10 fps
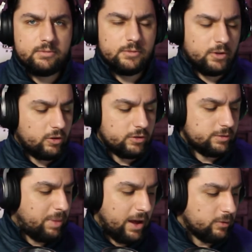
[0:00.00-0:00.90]

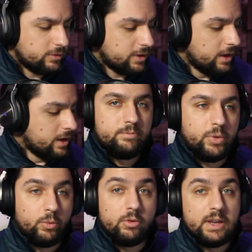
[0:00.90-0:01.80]
£8,
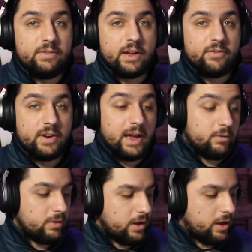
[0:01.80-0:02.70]
but we'll leave that for
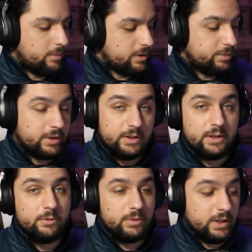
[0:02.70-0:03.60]
now as we
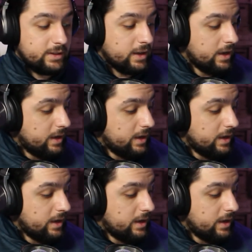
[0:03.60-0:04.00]
continue with this.